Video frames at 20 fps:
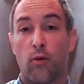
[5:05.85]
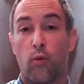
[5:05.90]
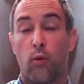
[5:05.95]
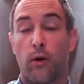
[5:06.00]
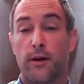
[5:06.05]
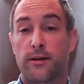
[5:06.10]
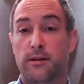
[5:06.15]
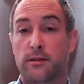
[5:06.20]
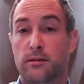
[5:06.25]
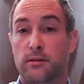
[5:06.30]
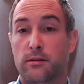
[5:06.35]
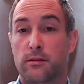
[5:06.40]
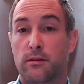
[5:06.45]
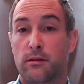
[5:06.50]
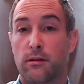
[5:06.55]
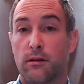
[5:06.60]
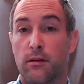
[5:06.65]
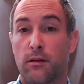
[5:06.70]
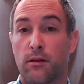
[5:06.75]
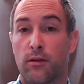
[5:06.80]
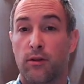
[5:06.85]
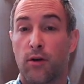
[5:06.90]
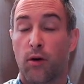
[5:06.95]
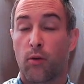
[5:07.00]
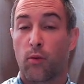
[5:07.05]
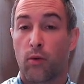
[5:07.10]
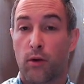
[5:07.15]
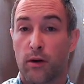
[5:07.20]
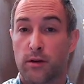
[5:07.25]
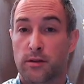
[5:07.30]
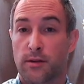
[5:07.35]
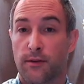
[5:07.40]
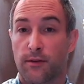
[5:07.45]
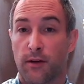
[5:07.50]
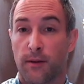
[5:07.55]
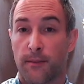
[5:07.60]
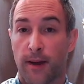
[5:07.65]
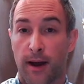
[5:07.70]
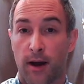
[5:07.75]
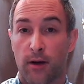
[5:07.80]
Once the awards have
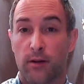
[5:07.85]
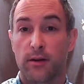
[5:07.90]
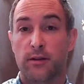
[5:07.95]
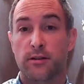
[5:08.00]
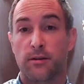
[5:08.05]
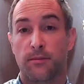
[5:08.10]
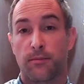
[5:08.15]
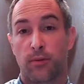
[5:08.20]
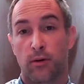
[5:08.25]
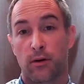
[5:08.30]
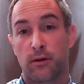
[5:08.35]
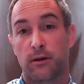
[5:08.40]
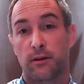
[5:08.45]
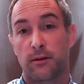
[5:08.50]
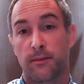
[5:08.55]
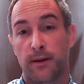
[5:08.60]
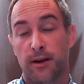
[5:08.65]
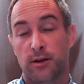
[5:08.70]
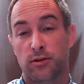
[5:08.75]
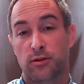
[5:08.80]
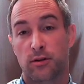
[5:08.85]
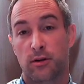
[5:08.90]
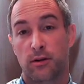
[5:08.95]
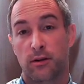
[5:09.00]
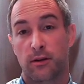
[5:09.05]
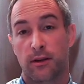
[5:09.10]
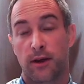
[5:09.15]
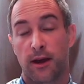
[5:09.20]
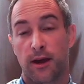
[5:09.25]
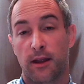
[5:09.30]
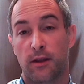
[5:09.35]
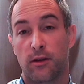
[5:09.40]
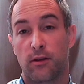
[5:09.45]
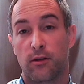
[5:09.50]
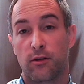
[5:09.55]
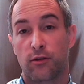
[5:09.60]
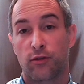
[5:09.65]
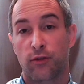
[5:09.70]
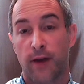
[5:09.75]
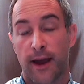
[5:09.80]
come out, it's important to make sure that
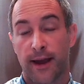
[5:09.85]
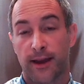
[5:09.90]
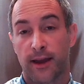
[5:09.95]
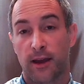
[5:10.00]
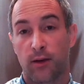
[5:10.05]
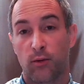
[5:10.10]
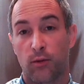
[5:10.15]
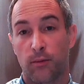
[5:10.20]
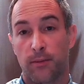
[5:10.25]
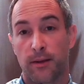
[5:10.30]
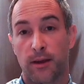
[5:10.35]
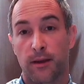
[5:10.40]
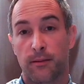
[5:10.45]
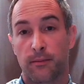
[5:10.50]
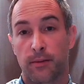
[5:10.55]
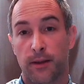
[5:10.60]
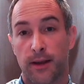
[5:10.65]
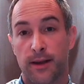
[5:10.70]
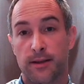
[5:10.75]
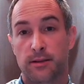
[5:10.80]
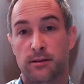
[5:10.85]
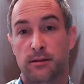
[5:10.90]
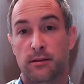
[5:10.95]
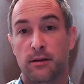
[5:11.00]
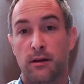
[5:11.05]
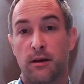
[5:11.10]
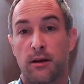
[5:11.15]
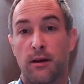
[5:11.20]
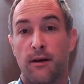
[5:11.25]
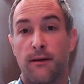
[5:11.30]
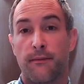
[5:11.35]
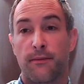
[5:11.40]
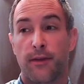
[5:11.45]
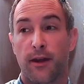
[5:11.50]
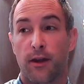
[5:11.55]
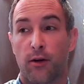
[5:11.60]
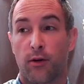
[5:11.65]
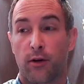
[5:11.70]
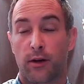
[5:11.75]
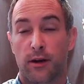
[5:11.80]
tracking will be in place,
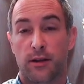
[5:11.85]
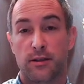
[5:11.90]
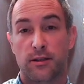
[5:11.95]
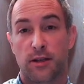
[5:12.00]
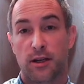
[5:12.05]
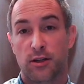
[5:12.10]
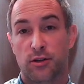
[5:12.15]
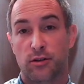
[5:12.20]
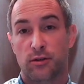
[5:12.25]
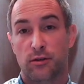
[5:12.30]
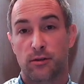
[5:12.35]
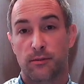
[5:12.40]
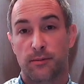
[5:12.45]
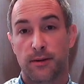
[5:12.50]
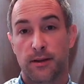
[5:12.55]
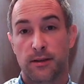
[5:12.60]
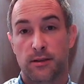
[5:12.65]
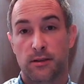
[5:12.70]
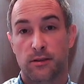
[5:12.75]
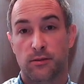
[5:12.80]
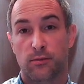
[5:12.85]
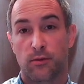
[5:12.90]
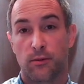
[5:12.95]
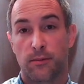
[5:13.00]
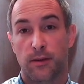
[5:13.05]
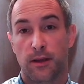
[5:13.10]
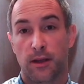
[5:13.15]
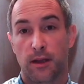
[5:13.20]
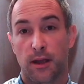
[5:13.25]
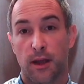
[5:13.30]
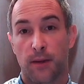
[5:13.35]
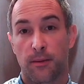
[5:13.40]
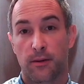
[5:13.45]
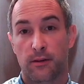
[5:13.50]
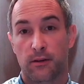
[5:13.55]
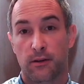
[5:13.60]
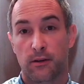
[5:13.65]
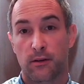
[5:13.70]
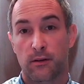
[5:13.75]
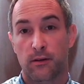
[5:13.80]
that organizational pieces will be able
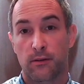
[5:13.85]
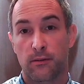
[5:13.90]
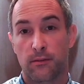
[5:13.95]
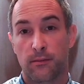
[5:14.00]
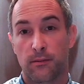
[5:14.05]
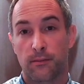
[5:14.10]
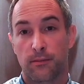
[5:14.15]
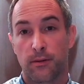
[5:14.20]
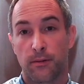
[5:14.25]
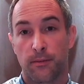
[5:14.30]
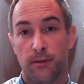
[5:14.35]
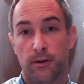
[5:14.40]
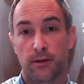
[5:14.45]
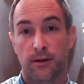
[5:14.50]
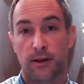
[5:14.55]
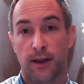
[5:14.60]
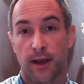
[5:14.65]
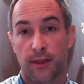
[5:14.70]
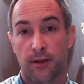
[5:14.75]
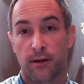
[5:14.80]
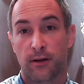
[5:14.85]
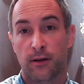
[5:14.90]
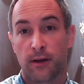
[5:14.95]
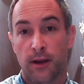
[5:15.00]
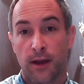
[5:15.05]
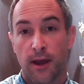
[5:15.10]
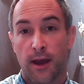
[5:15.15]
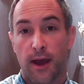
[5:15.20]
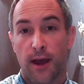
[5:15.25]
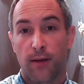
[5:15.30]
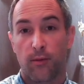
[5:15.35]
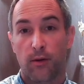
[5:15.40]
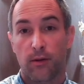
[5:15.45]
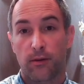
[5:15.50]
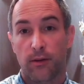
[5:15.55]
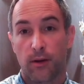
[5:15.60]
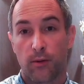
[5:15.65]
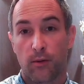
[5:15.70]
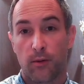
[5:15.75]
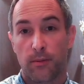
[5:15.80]
to be put together, and
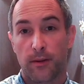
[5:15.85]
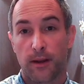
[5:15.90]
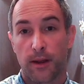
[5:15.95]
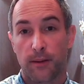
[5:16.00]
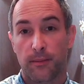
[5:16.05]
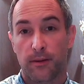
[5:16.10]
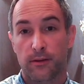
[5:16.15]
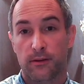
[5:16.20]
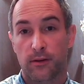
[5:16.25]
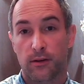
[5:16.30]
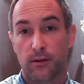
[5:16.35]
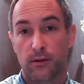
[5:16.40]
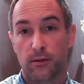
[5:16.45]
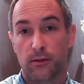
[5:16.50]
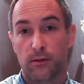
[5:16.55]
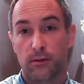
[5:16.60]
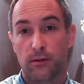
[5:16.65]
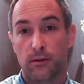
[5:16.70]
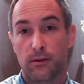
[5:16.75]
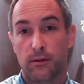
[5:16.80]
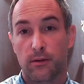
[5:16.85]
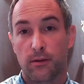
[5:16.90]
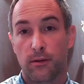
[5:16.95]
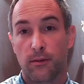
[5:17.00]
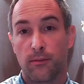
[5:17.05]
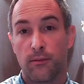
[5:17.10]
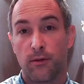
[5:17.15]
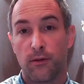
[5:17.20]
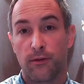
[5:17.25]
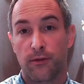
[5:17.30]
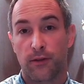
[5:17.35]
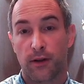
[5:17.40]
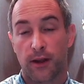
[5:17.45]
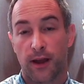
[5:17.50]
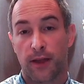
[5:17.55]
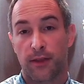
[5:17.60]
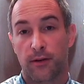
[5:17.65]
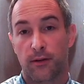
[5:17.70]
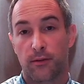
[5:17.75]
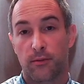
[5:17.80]
that we'll be able to move
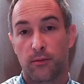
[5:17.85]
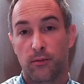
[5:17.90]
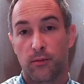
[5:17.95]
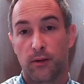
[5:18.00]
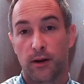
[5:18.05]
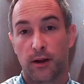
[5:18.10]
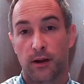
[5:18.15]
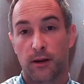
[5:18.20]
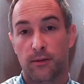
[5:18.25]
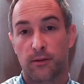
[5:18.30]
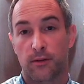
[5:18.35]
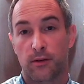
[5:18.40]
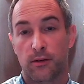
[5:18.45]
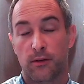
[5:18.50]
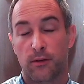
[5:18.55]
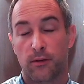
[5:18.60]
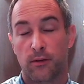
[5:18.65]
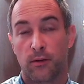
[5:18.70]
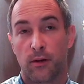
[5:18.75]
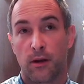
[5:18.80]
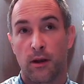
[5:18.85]
together when it comes to